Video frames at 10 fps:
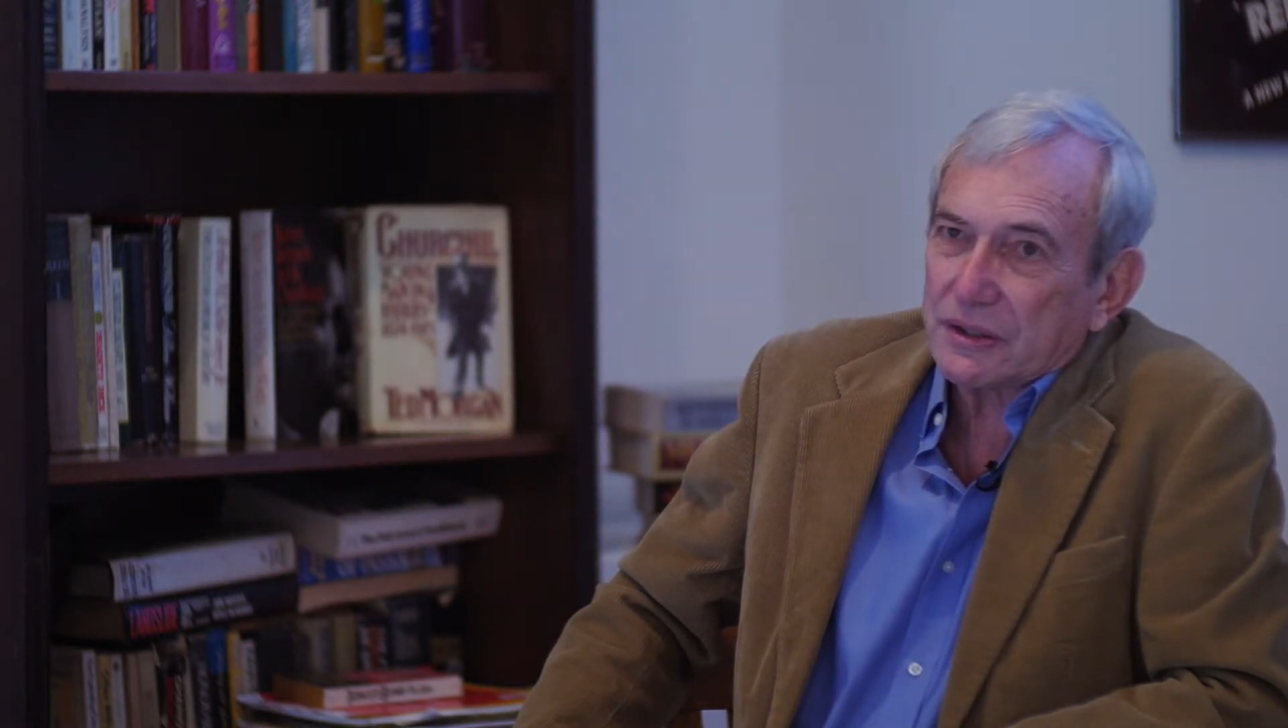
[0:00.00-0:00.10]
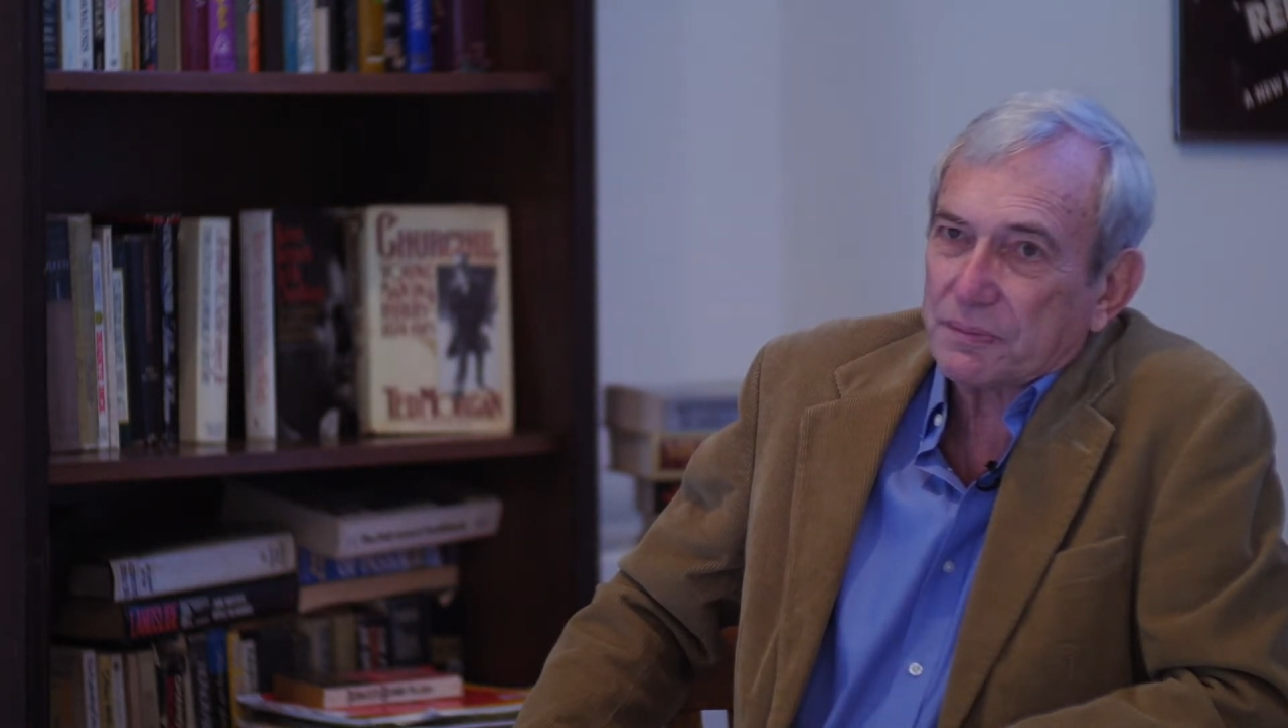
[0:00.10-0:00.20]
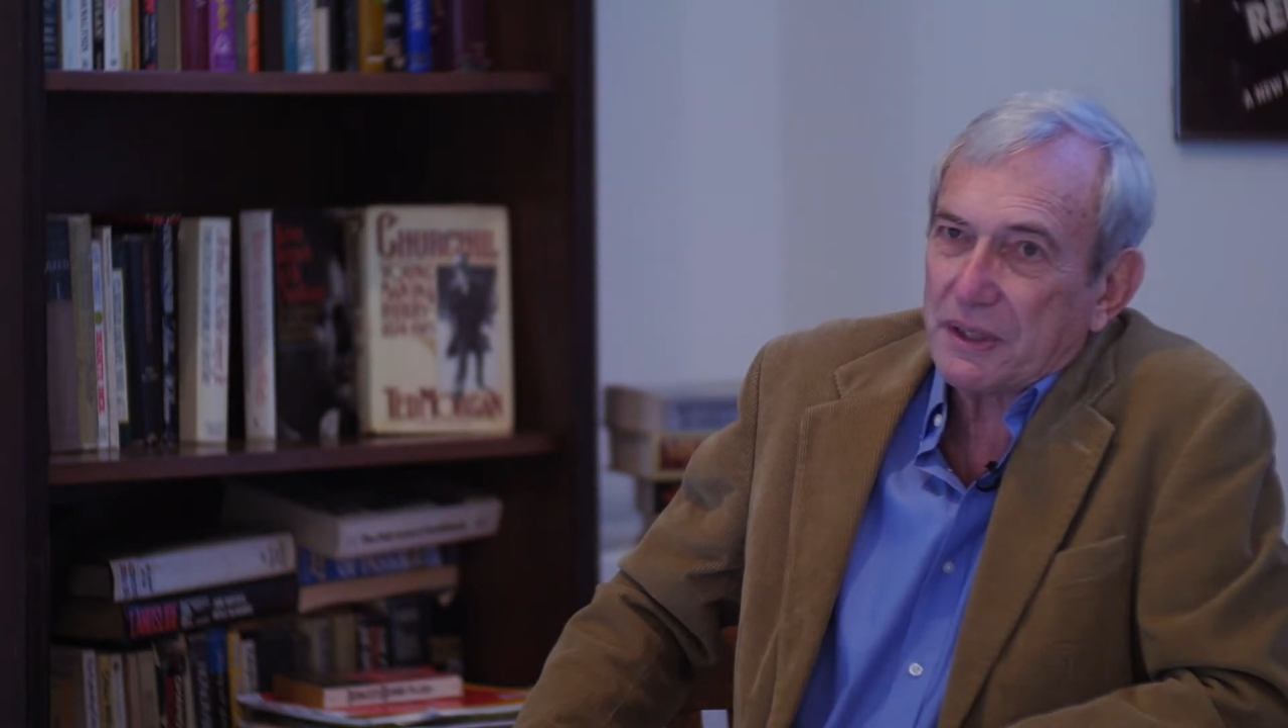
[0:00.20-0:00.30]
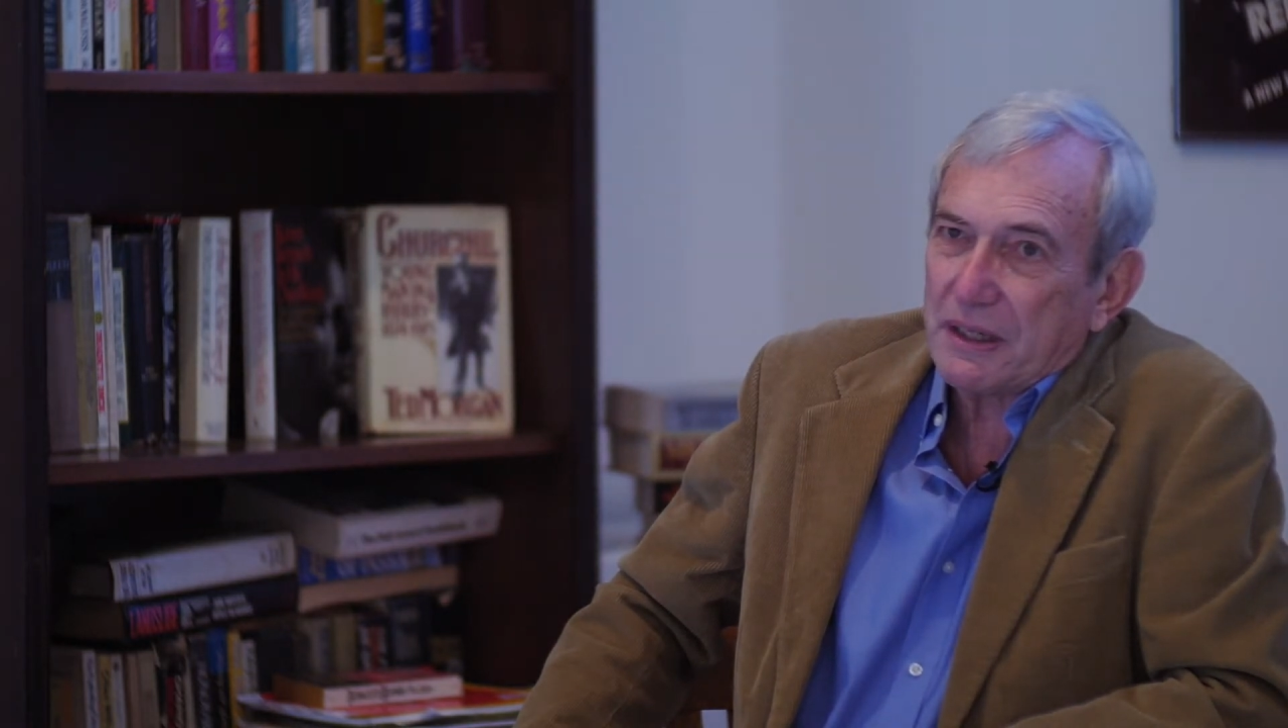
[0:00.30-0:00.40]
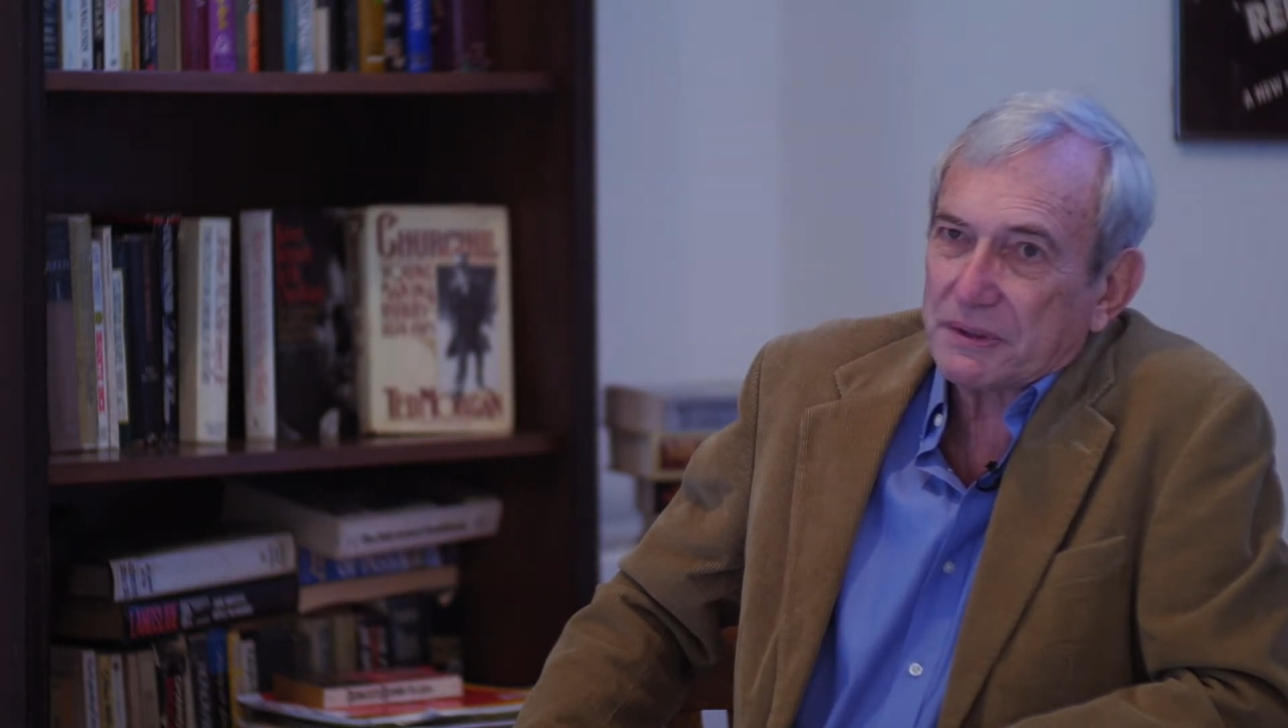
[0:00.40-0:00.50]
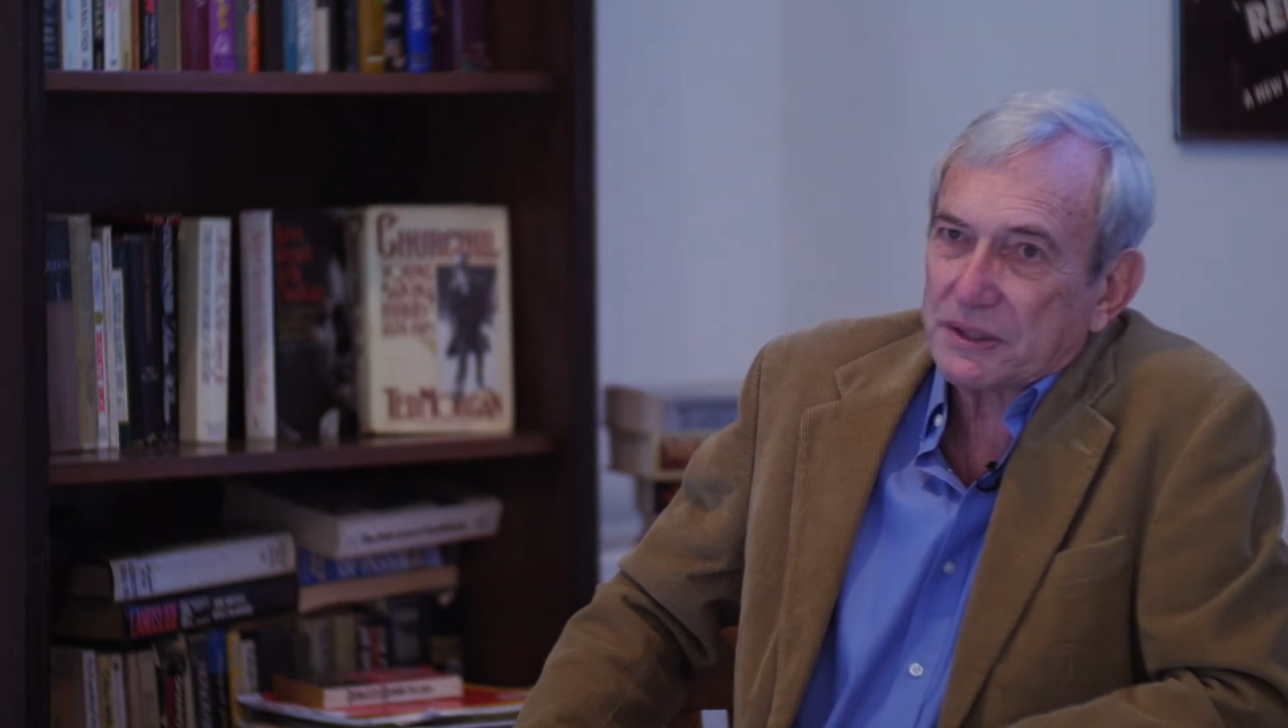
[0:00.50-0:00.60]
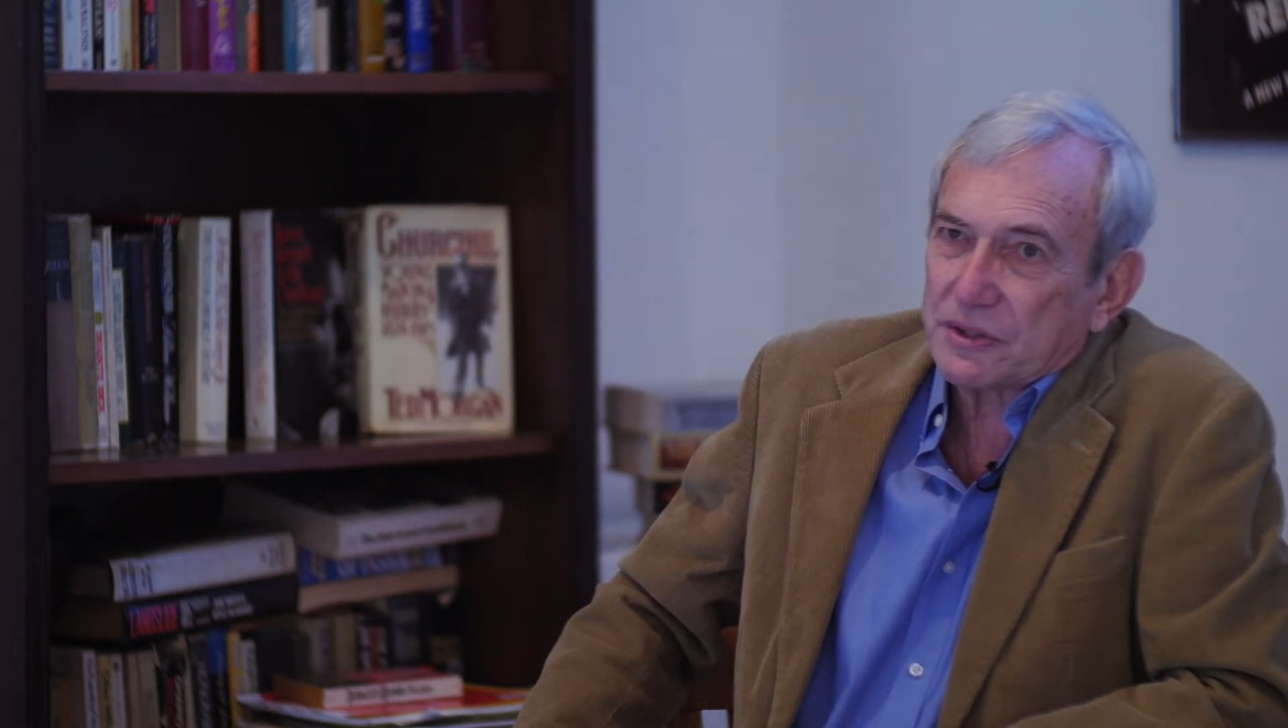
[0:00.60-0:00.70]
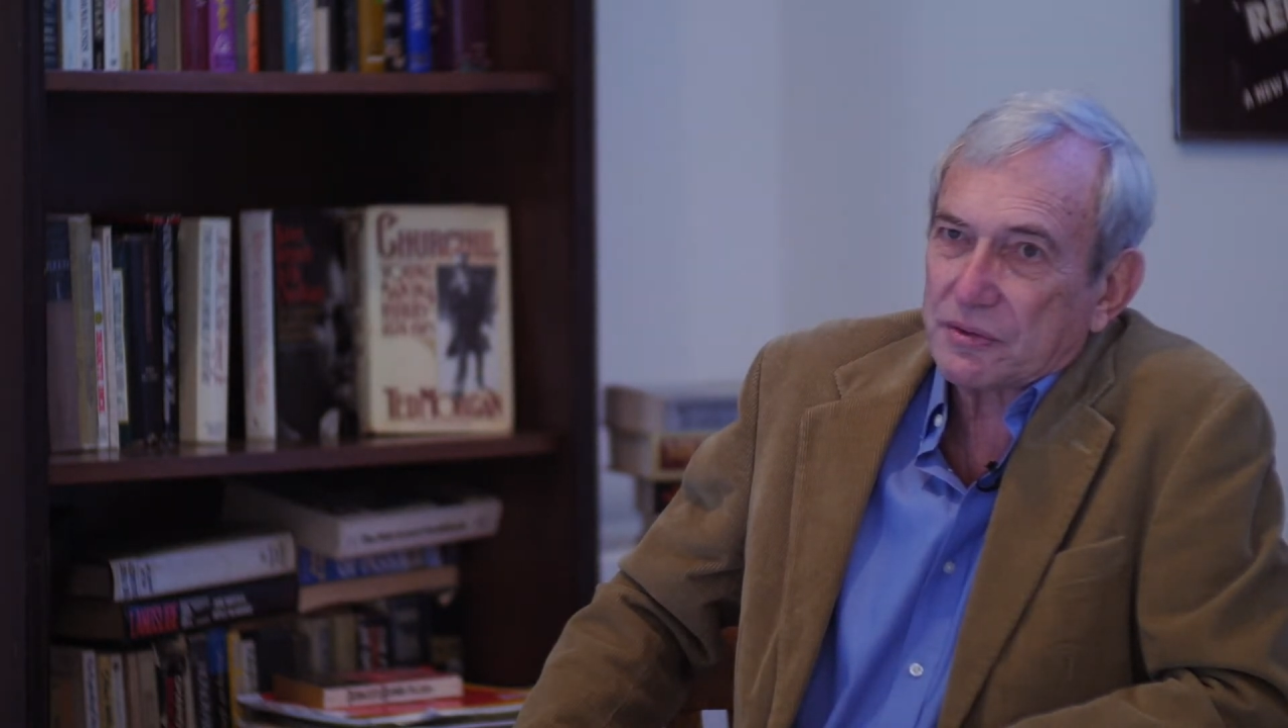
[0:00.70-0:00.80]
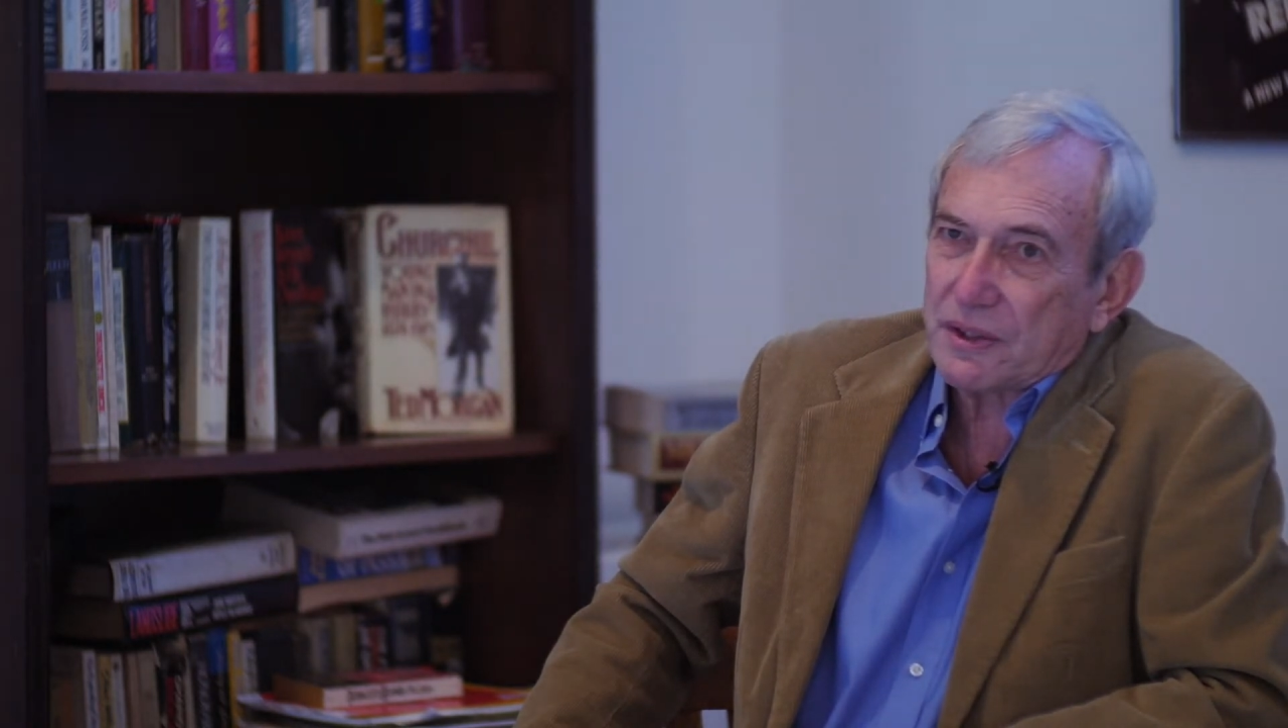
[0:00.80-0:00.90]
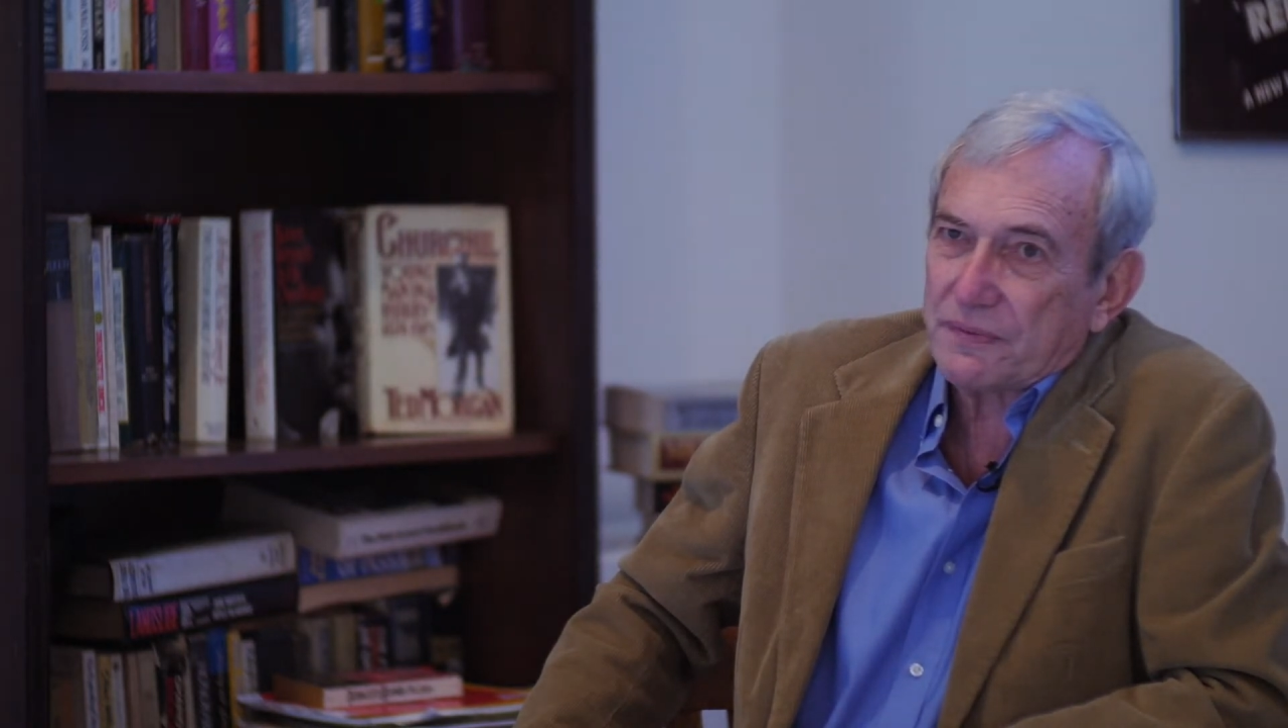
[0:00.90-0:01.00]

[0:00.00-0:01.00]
his promises to our